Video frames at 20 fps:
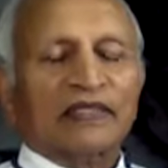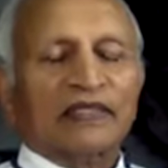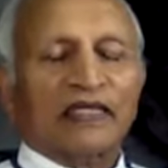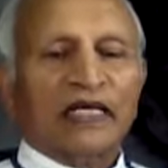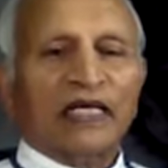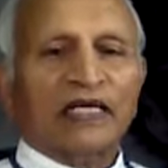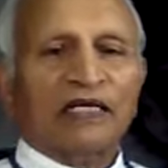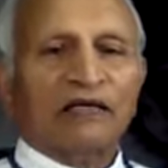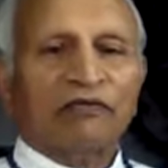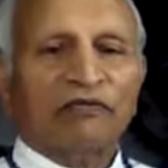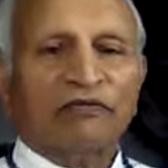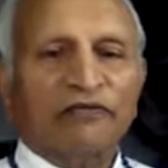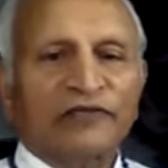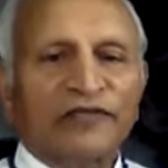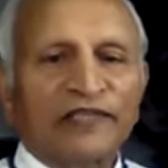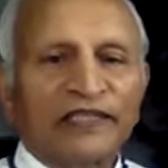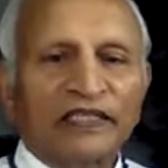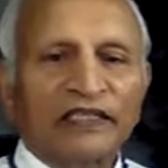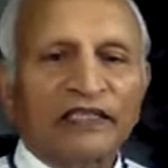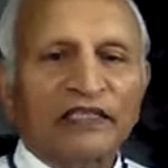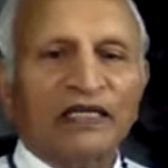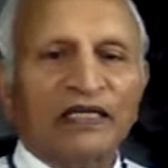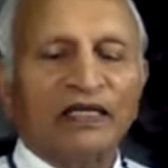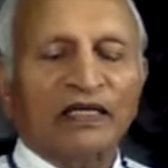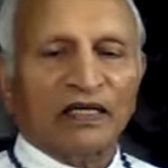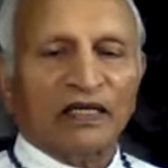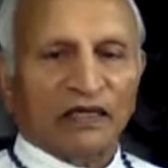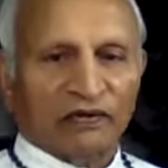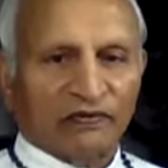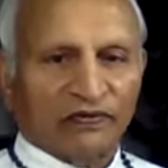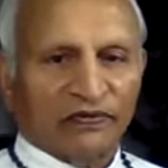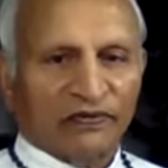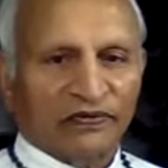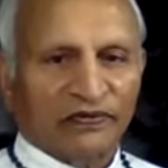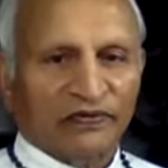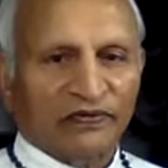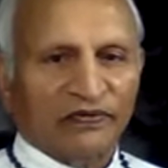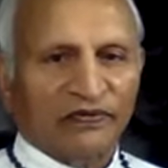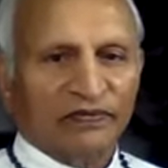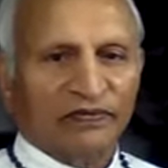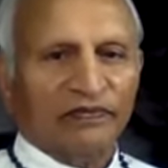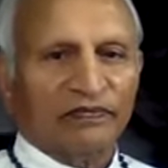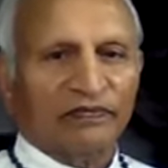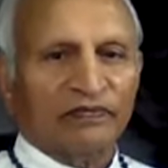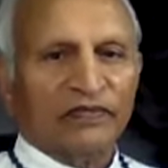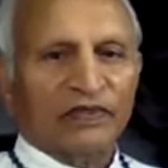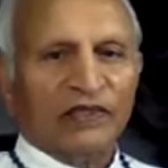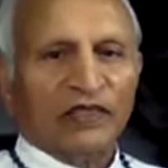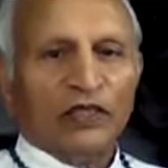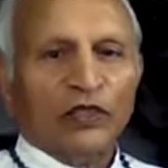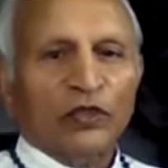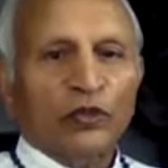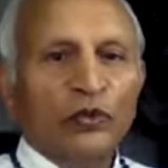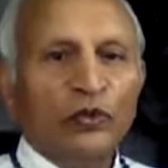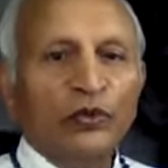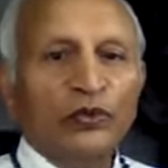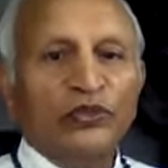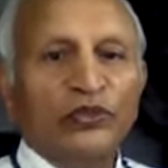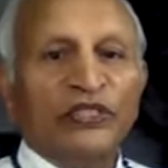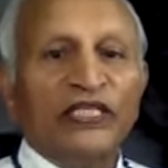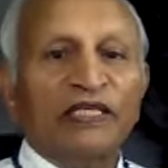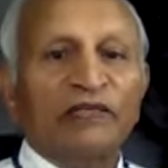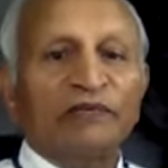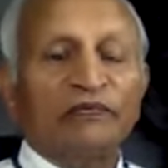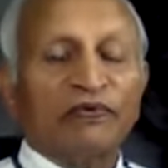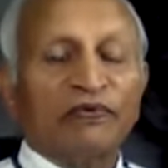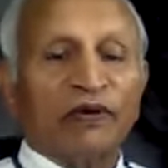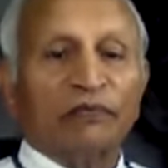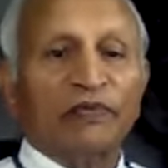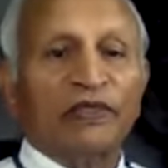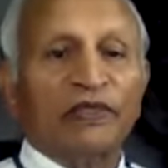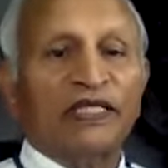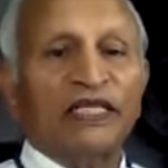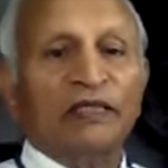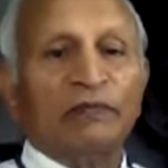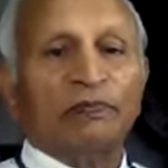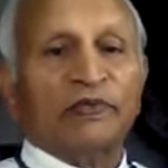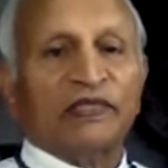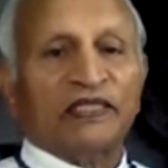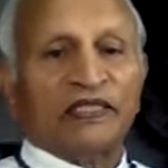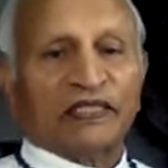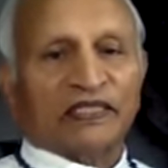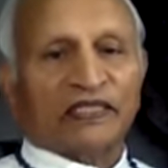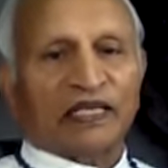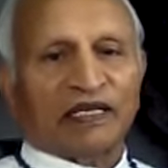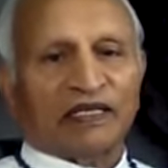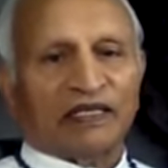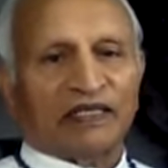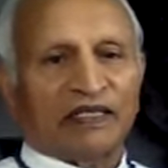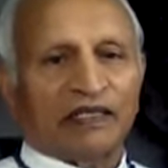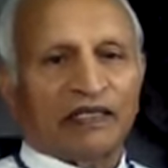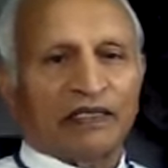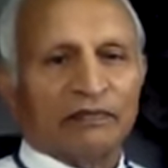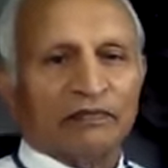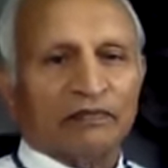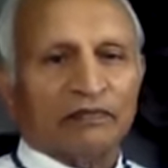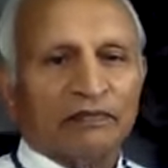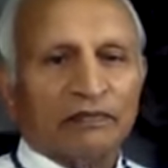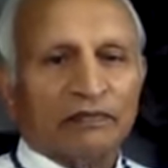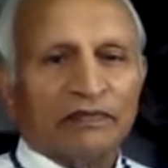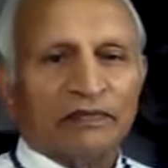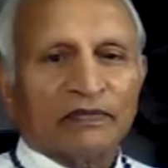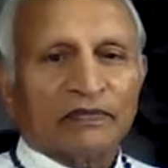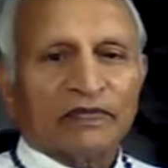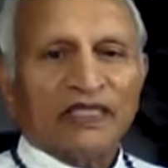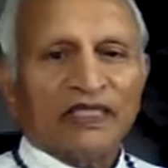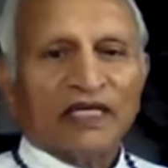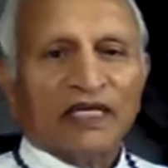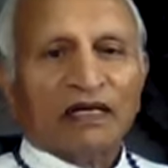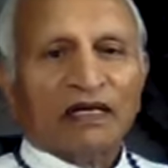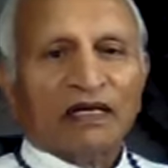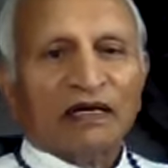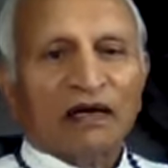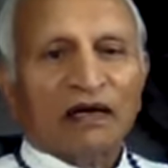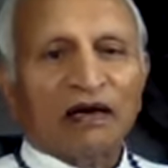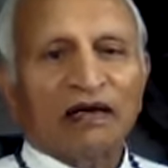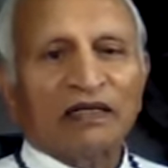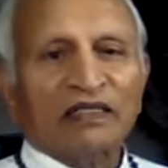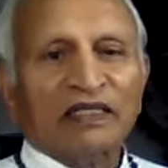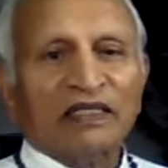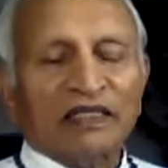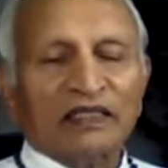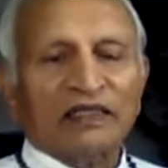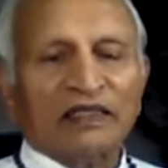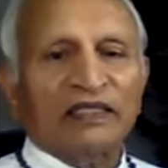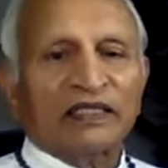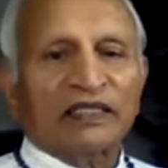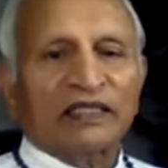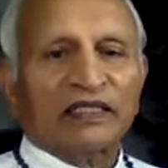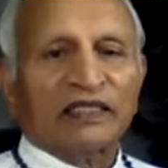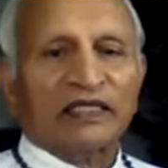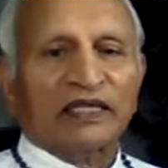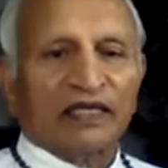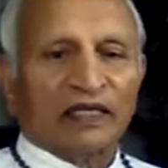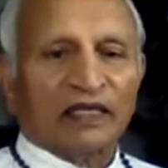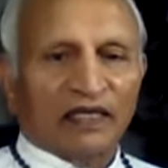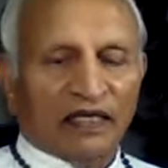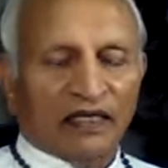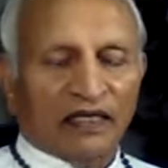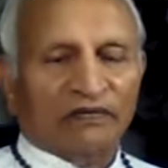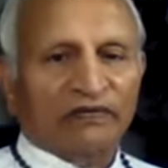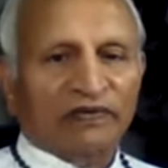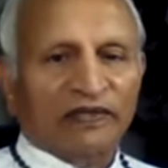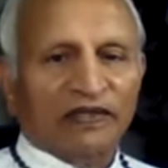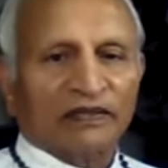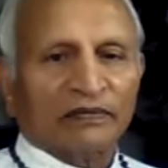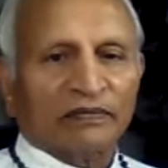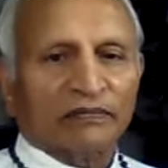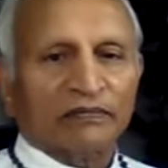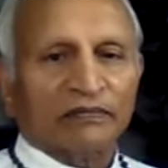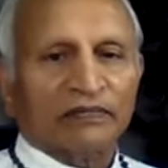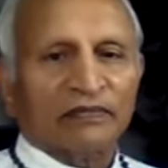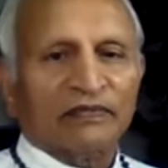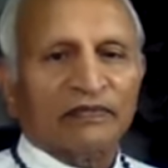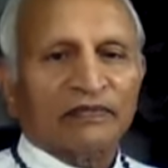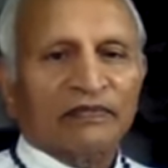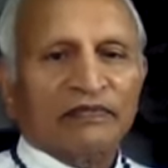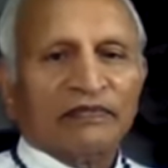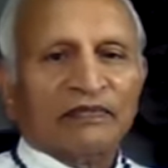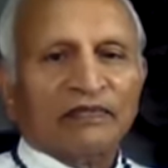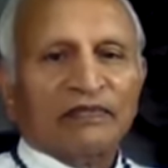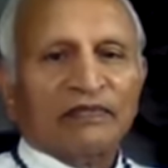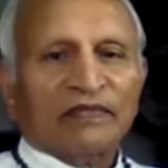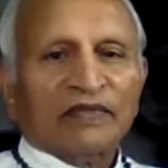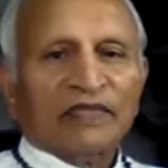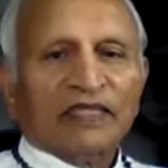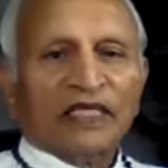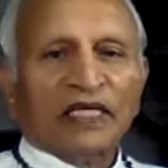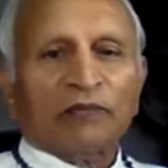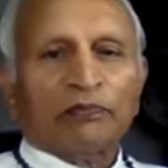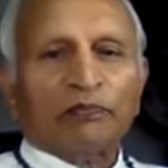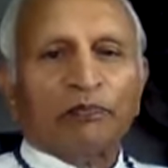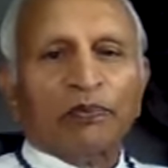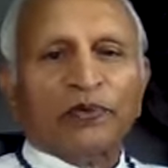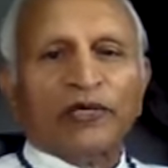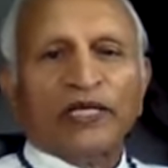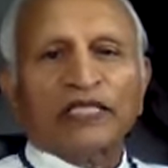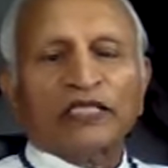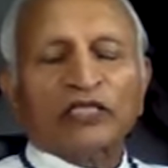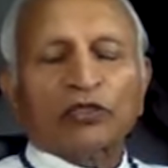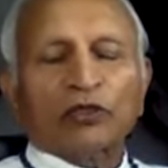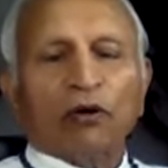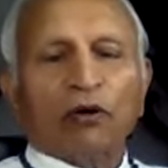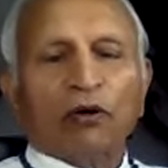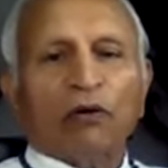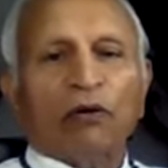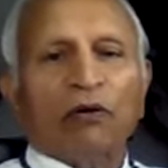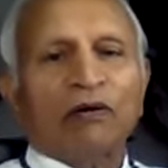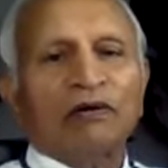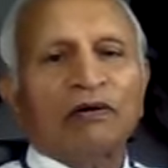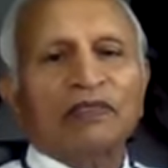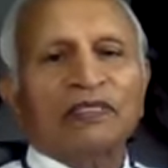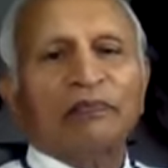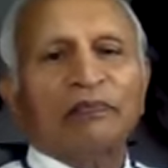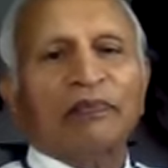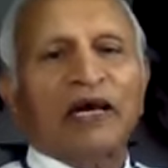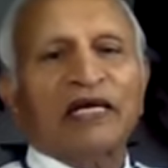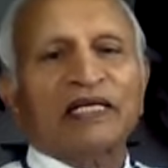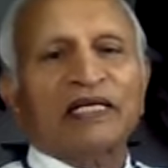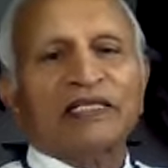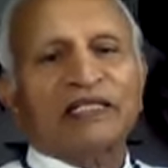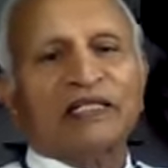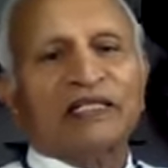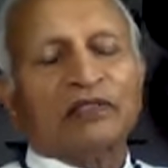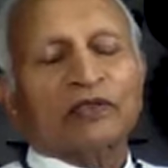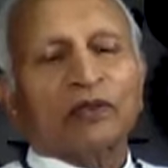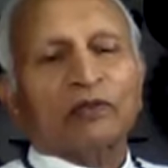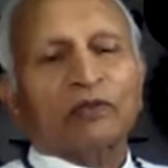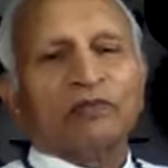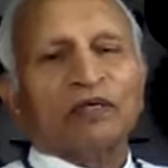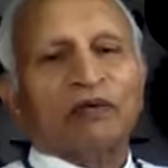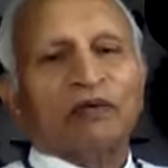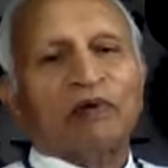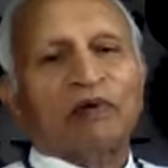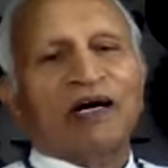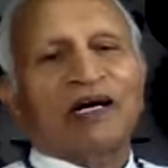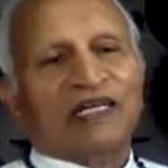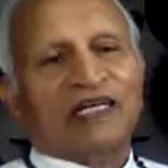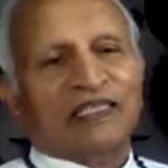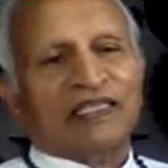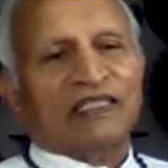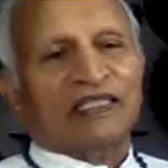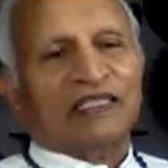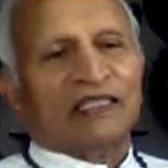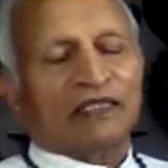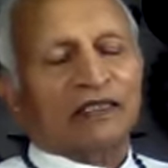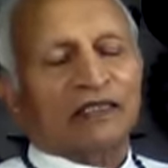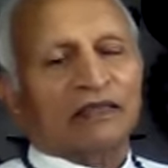and feel the love oozing from deep inside, unconditional love that breaks all the barriers of the mind.